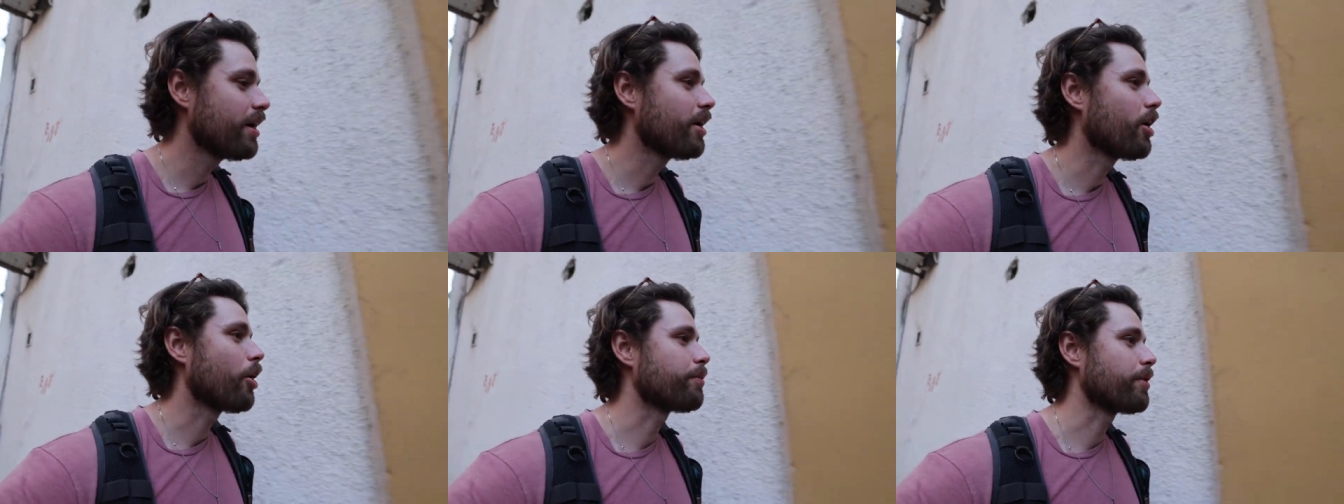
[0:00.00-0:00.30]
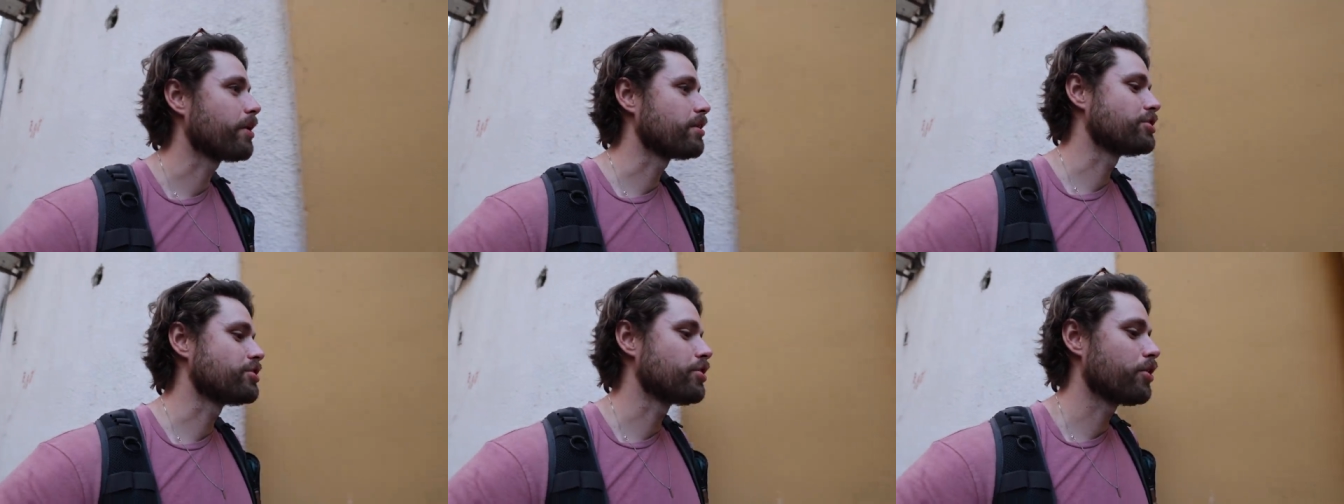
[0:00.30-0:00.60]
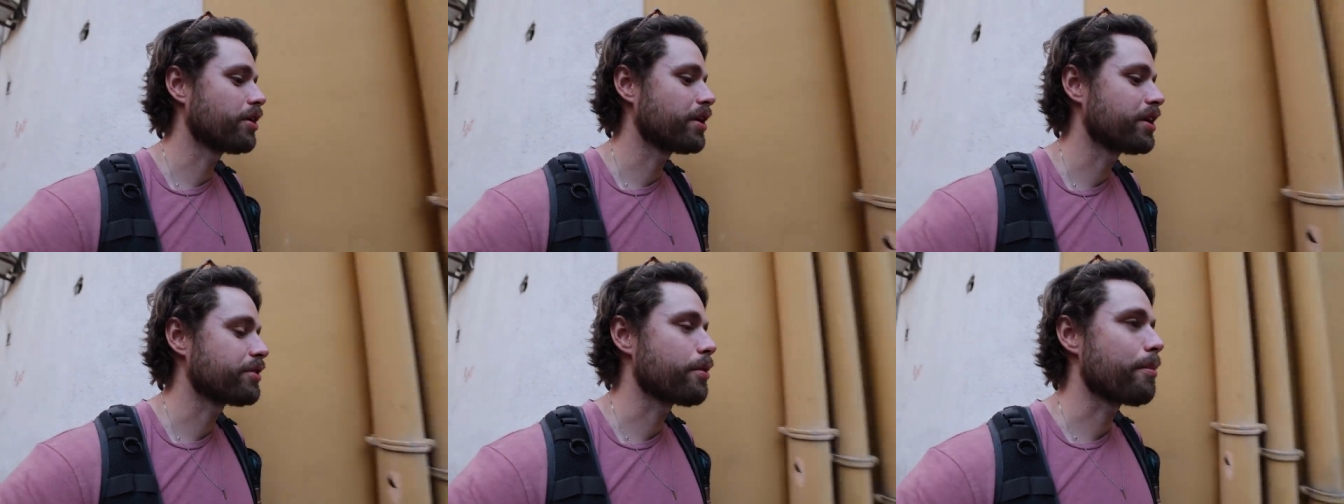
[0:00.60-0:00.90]
Hope y'all
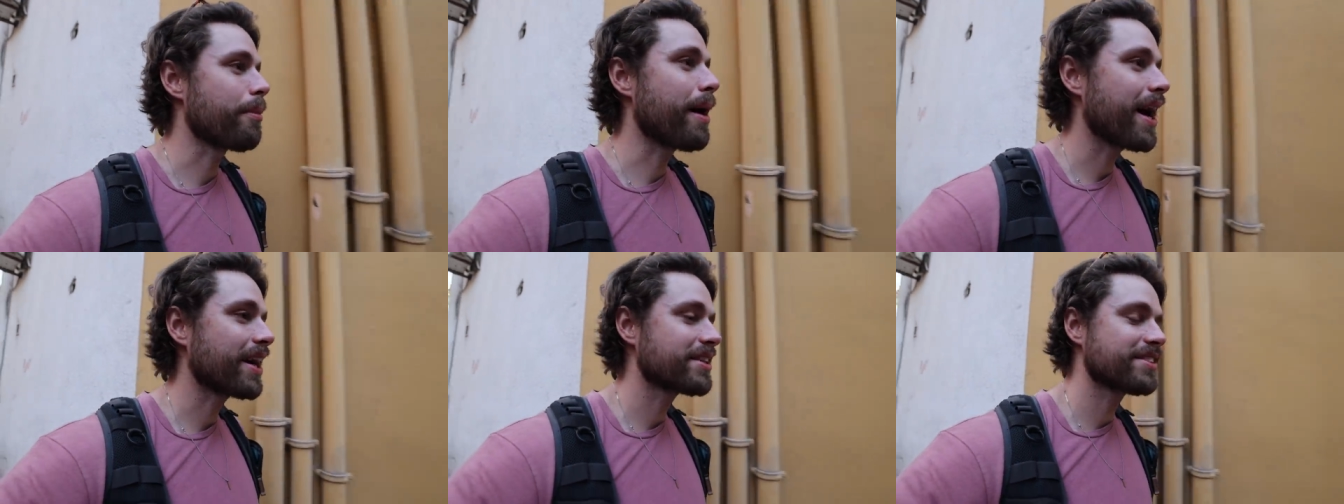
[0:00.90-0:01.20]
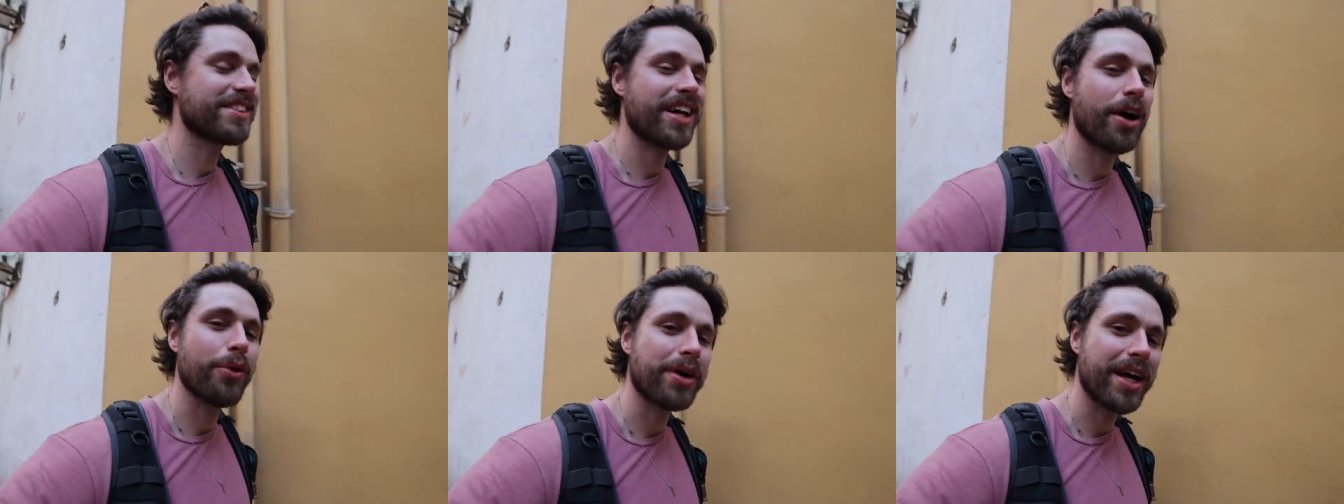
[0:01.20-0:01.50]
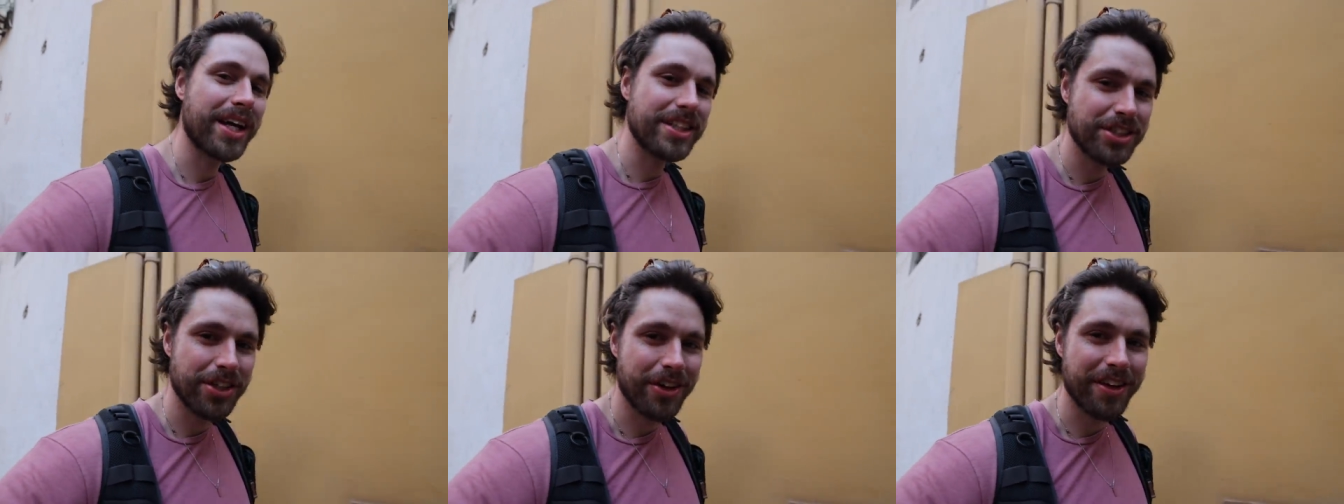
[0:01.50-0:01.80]
enjoyed. It's been Max. I'll
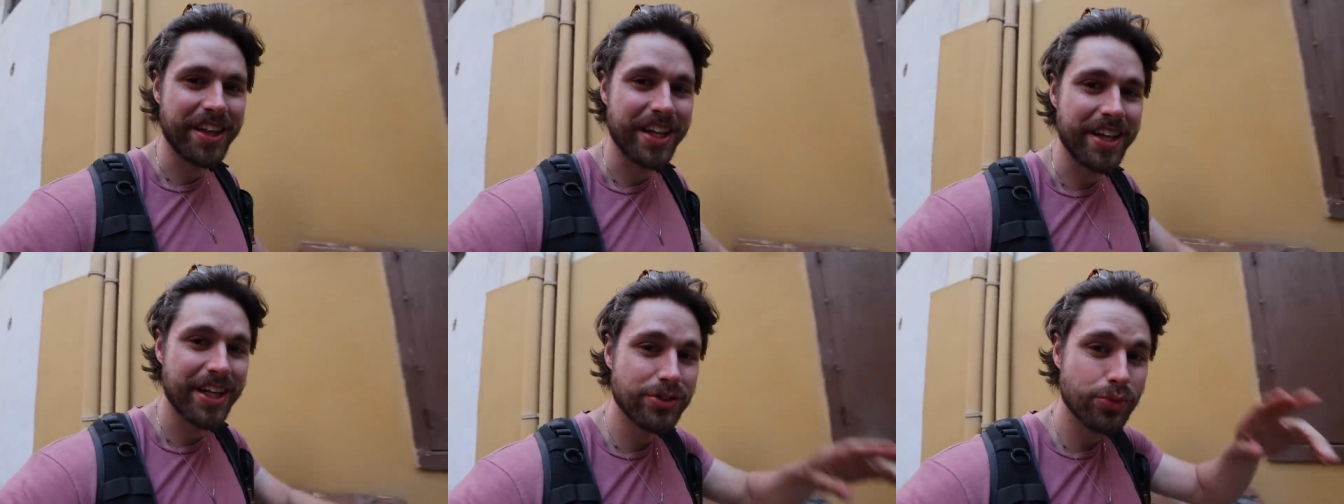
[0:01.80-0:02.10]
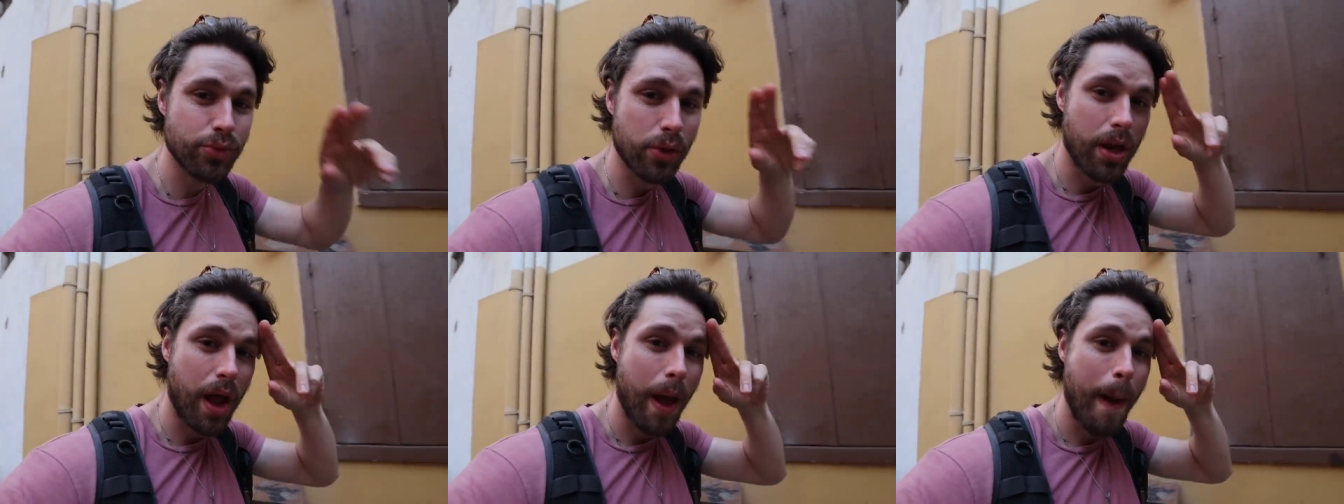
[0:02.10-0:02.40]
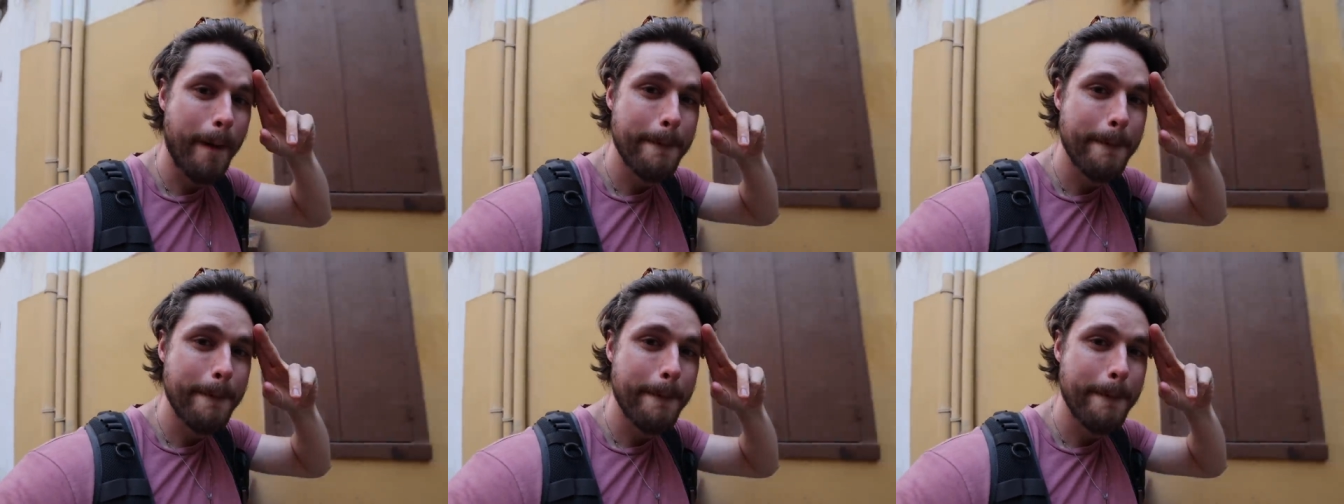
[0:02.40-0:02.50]
catch y'all at the next one.